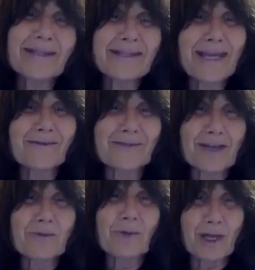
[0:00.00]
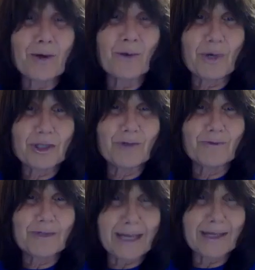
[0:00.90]
the day of death when I know what
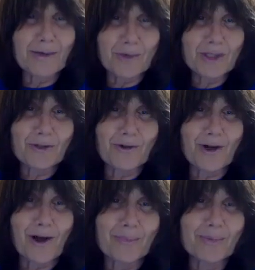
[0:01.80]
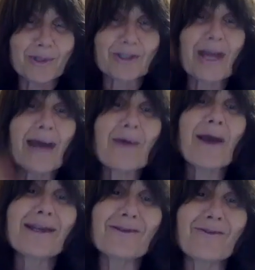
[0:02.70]
you've done and what you've accomplished. Now
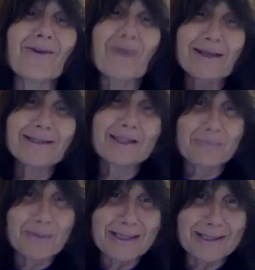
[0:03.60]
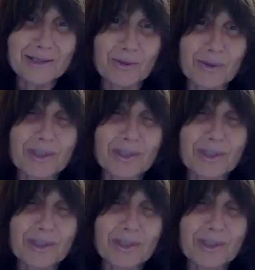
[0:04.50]
I can rest in peace, so to